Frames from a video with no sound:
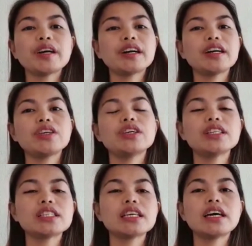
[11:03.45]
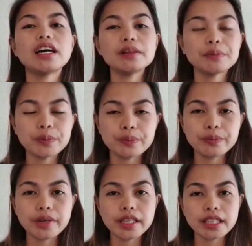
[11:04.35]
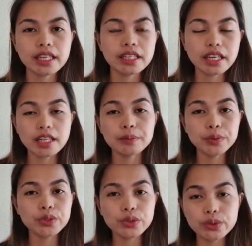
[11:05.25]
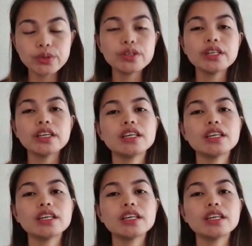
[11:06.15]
it can help on you.